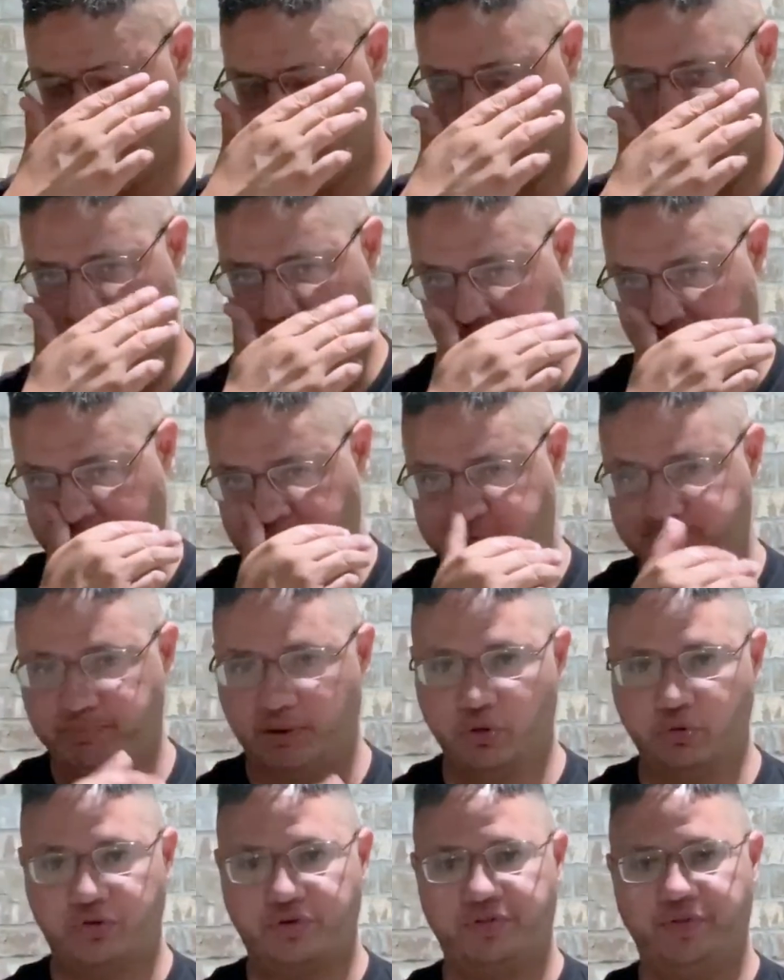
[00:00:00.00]
and I
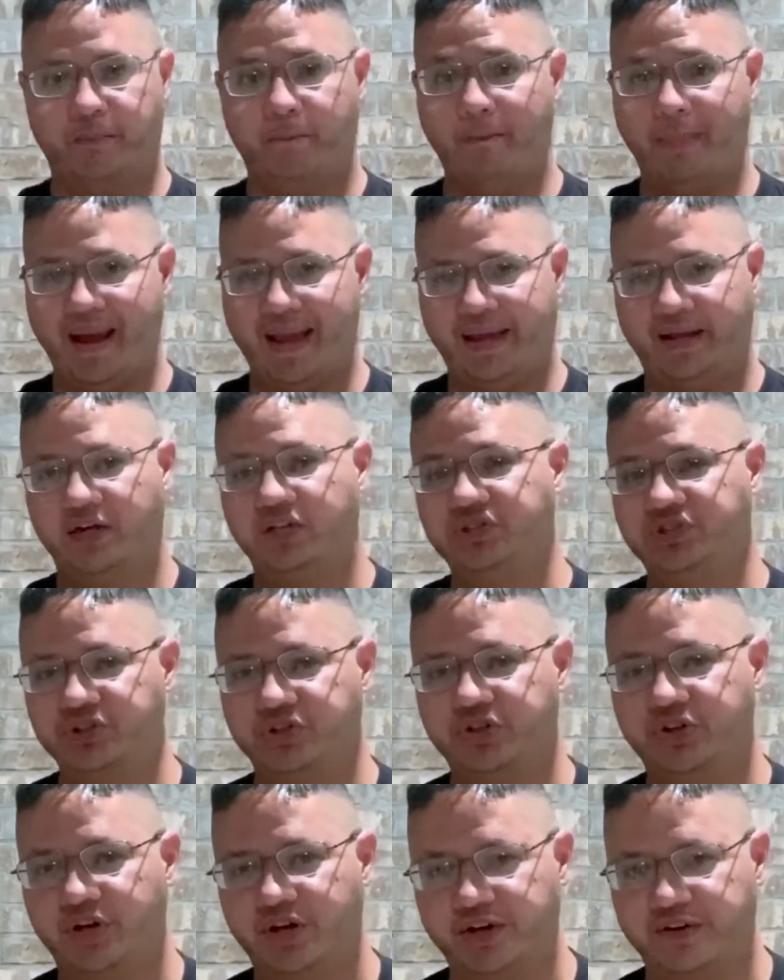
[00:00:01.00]
spoke to the
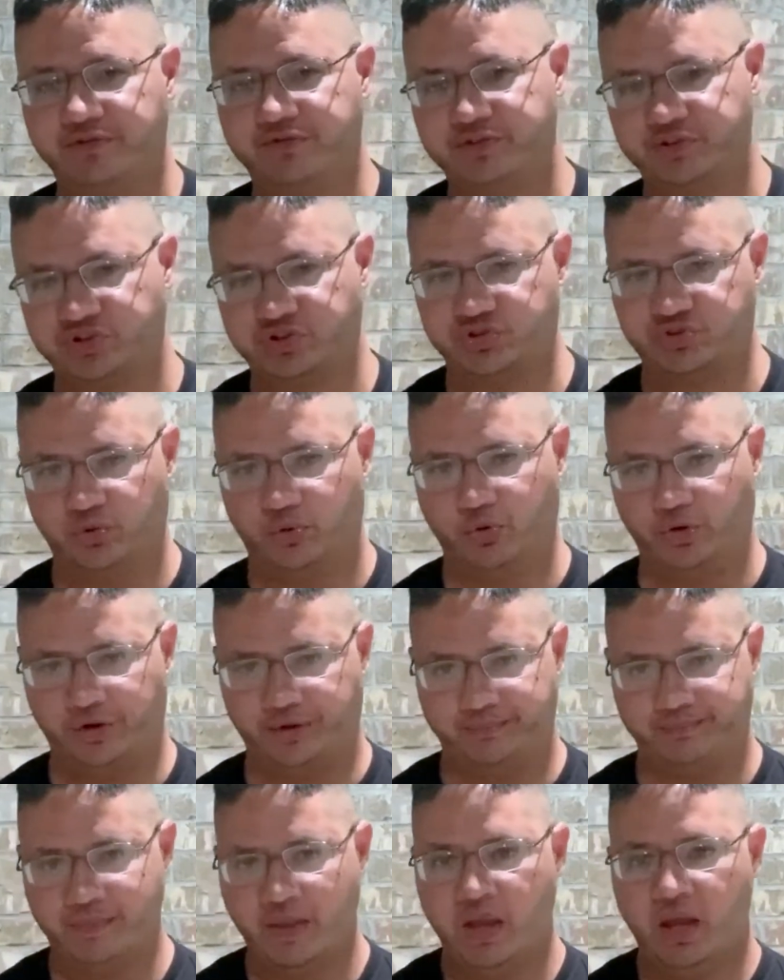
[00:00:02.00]
manager of the store,